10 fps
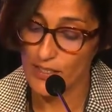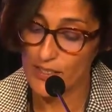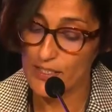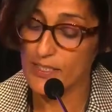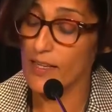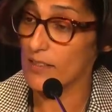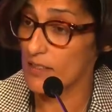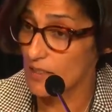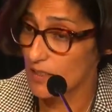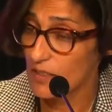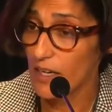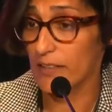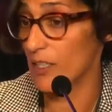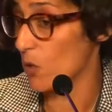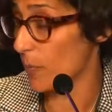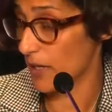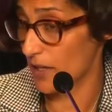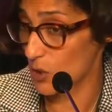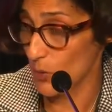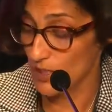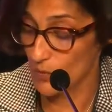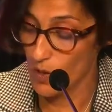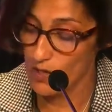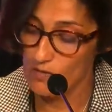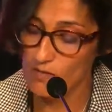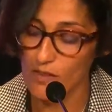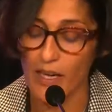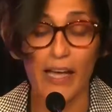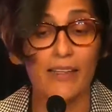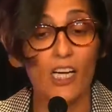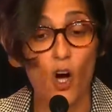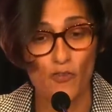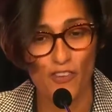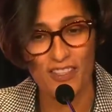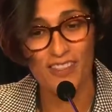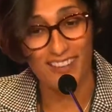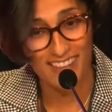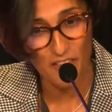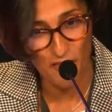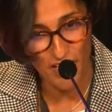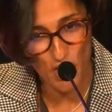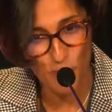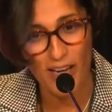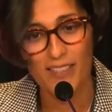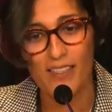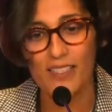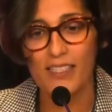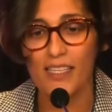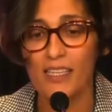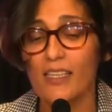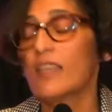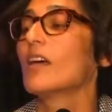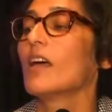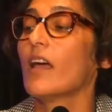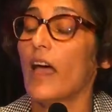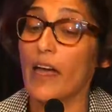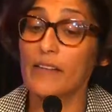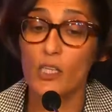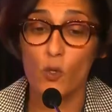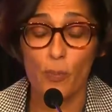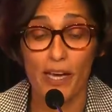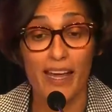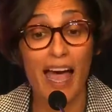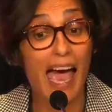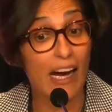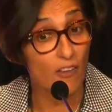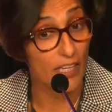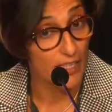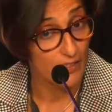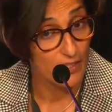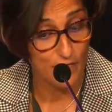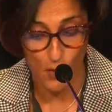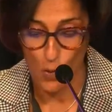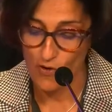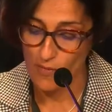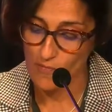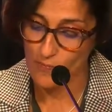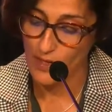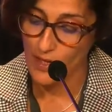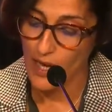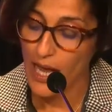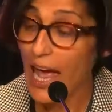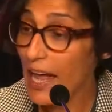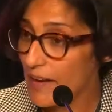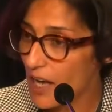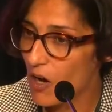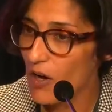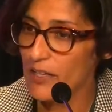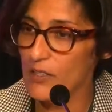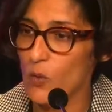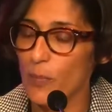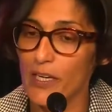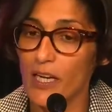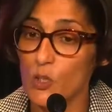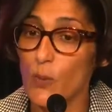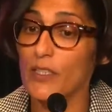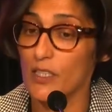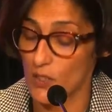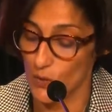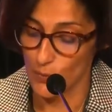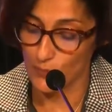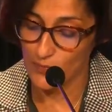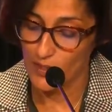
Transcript: since last year at the Europeana 21, at the conference under the French presidency, at the European Aggregators Forum, and now at Europeana 22.